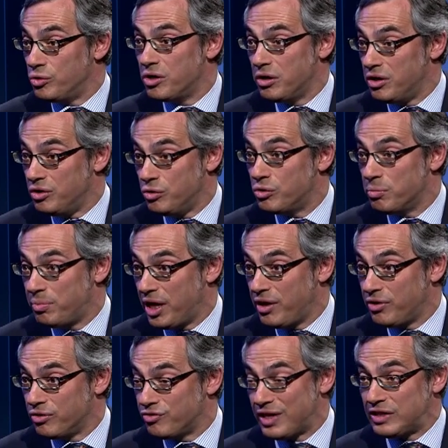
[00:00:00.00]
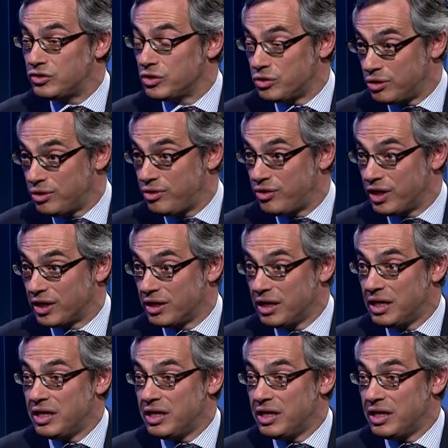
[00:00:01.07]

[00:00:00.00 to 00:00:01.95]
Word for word: co new competitors. That's a good thing.